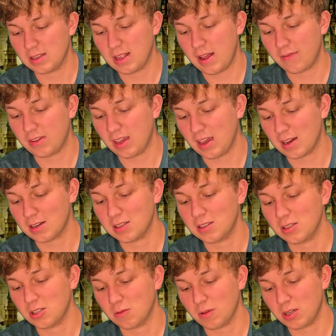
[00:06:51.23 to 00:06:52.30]
left
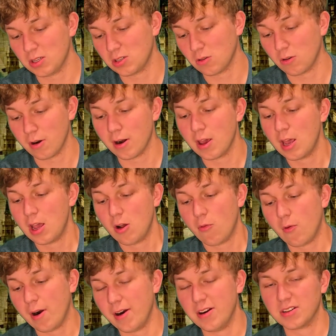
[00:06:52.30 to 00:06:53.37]
hand to swing a sword.
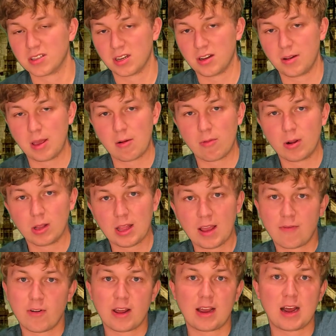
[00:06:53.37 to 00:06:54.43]
Whereas in real
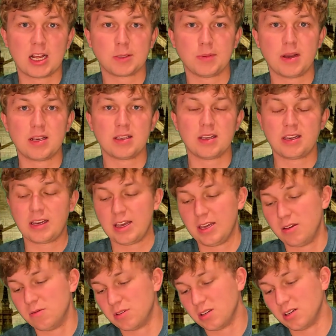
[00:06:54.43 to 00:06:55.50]
life, when I cosplay as Link,
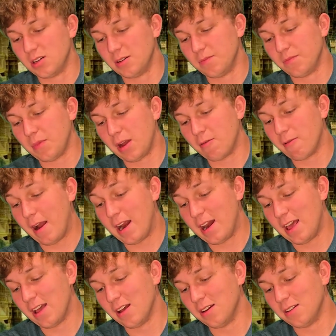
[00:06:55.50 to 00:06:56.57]
I use my right
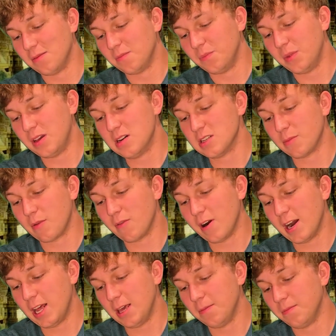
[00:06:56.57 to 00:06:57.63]
hand because I'm a
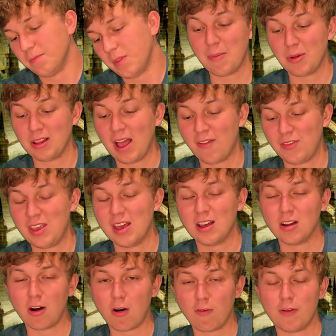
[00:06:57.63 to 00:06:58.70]
righty. I'm a lefty in
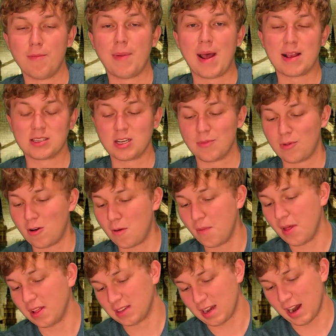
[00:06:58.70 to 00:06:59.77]
golf and basketball, but that's